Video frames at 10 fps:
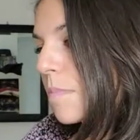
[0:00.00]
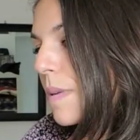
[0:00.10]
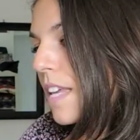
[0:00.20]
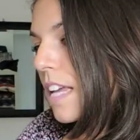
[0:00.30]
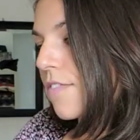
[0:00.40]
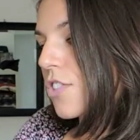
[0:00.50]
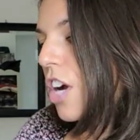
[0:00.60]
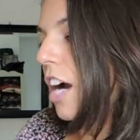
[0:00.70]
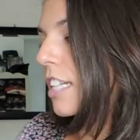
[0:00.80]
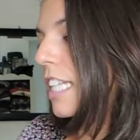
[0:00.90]
Speaking of
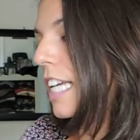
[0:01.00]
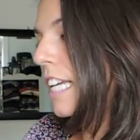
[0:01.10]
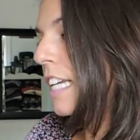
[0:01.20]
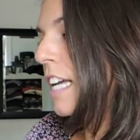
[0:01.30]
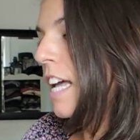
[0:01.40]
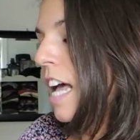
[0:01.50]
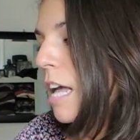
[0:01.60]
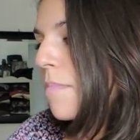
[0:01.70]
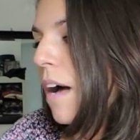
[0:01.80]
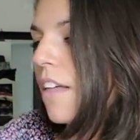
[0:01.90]
Charlie,
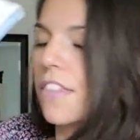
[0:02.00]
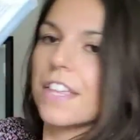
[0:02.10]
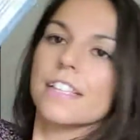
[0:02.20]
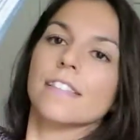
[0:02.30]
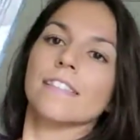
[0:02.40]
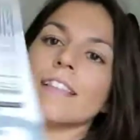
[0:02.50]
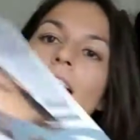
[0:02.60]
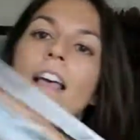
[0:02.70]
I bought this